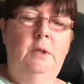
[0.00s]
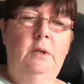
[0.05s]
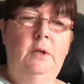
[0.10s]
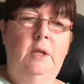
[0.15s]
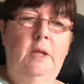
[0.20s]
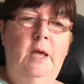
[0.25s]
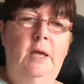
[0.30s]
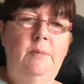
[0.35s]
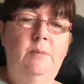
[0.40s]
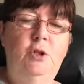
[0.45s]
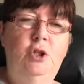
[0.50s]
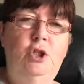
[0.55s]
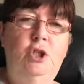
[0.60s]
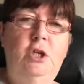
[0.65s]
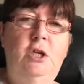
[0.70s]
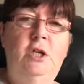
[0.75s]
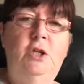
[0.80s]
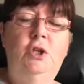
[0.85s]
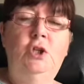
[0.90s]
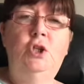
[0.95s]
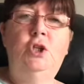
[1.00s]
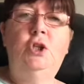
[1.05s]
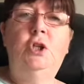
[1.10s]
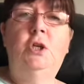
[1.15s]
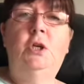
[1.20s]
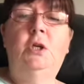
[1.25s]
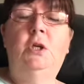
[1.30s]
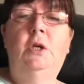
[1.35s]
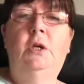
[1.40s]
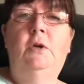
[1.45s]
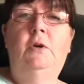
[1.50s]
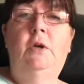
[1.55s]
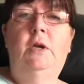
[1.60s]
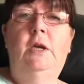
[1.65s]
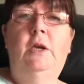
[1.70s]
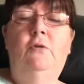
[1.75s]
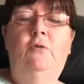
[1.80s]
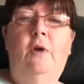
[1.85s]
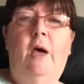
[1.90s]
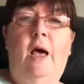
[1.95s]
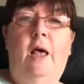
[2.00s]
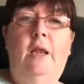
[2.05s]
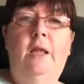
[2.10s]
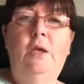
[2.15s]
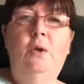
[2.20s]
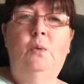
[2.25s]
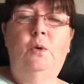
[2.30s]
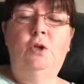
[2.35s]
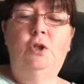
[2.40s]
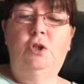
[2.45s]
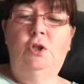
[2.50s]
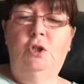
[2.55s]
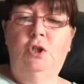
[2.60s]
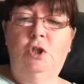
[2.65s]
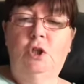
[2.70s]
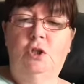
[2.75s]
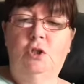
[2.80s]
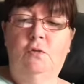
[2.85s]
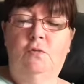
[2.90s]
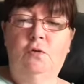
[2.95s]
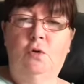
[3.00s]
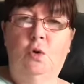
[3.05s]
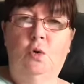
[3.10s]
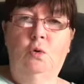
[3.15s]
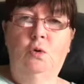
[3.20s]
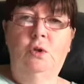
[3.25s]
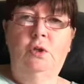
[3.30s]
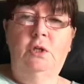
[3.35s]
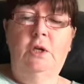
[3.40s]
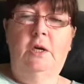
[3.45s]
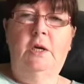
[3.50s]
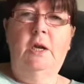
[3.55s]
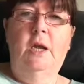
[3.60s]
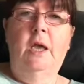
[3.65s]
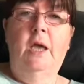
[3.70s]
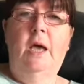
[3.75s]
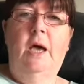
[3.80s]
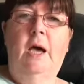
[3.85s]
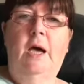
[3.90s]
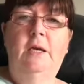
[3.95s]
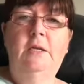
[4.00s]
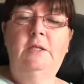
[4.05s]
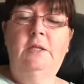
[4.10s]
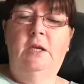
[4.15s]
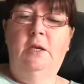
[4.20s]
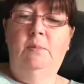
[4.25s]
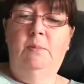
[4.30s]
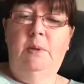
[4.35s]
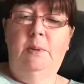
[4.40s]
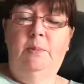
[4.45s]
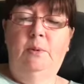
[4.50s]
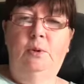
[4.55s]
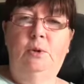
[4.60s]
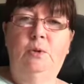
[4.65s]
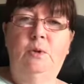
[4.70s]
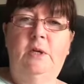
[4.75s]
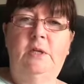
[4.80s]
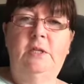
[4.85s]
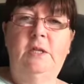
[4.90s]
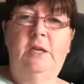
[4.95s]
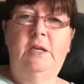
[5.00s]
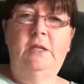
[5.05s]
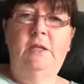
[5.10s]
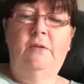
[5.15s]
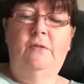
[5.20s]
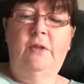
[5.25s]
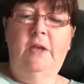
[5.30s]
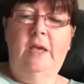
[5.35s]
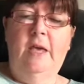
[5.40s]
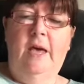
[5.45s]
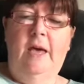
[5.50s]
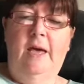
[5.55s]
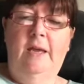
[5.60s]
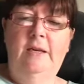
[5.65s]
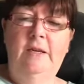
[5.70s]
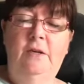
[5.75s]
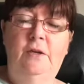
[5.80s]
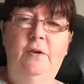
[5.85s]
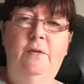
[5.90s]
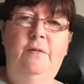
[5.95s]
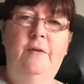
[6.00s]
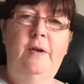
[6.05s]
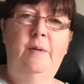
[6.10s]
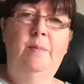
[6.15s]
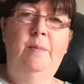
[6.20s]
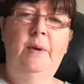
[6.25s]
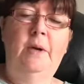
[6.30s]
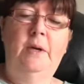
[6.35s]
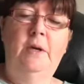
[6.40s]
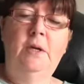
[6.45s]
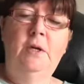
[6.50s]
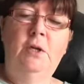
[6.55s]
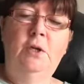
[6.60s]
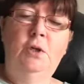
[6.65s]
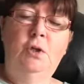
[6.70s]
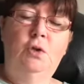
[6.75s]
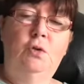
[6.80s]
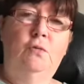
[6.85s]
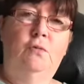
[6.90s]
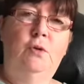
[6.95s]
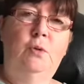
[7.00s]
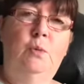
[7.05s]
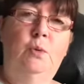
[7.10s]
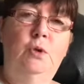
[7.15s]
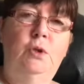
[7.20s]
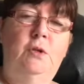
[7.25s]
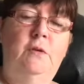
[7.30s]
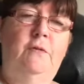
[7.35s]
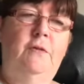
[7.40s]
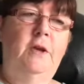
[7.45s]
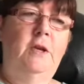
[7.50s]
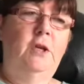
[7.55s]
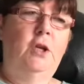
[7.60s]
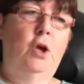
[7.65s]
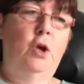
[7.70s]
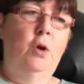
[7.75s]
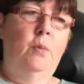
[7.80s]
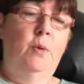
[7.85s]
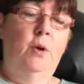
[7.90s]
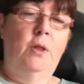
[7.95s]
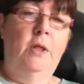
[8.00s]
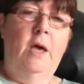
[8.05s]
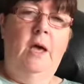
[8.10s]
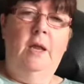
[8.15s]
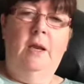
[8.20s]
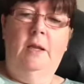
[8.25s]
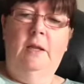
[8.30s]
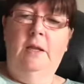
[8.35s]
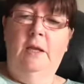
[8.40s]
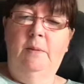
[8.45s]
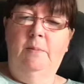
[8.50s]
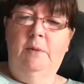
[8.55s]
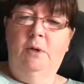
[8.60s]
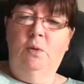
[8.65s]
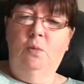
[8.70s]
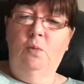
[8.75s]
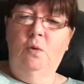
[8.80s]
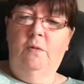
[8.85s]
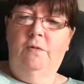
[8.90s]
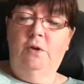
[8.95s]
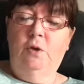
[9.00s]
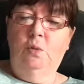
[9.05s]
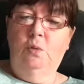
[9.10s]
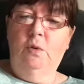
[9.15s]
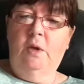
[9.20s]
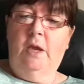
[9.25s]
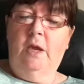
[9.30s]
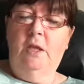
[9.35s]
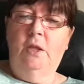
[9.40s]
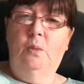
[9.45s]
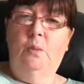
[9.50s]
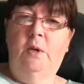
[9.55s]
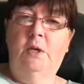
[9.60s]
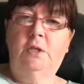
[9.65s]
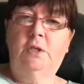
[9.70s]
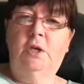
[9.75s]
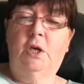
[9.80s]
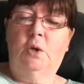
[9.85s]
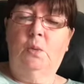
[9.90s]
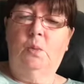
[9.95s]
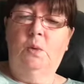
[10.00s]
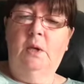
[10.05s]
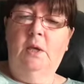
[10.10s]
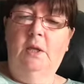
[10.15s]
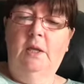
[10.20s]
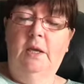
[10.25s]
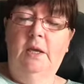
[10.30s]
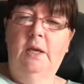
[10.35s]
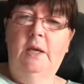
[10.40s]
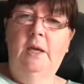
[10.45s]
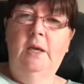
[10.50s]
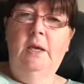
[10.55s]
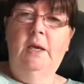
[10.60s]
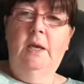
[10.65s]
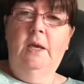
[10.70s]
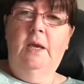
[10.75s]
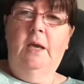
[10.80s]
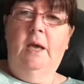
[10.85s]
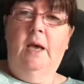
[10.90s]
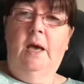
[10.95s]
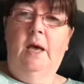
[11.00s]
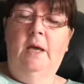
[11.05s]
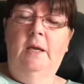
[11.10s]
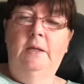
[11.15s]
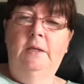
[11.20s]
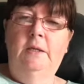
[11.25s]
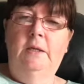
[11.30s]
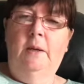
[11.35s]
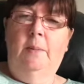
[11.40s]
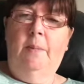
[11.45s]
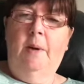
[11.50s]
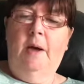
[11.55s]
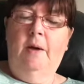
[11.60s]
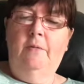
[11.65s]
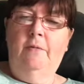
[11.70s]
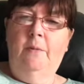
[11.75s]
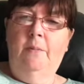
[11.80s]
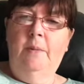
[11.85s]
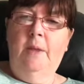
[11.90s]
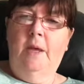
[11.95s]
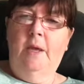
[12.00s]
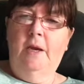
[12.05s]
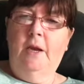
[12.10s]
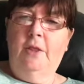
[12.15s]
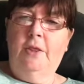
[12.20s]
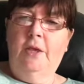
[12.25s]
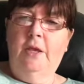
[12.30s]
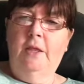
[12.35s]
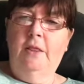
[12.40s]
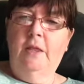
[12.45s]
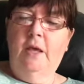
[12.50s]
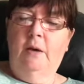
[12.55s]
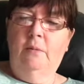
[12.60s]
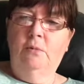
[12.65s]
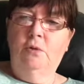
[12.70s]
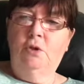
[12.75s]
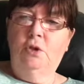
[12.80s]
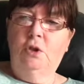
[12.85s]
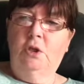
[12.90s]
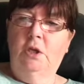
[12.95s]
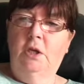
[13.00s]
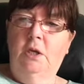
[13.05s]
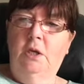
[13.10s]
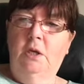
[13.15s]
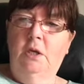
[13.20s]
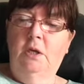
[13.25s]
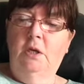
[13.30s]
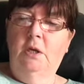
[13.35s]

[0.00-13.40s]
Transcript: climate change rally which the Church of Scotland are asking people to attend if they can in November. So if you want to find out about that, let me know if you don't get West Kirk Weekly. And apart from that, I think that was really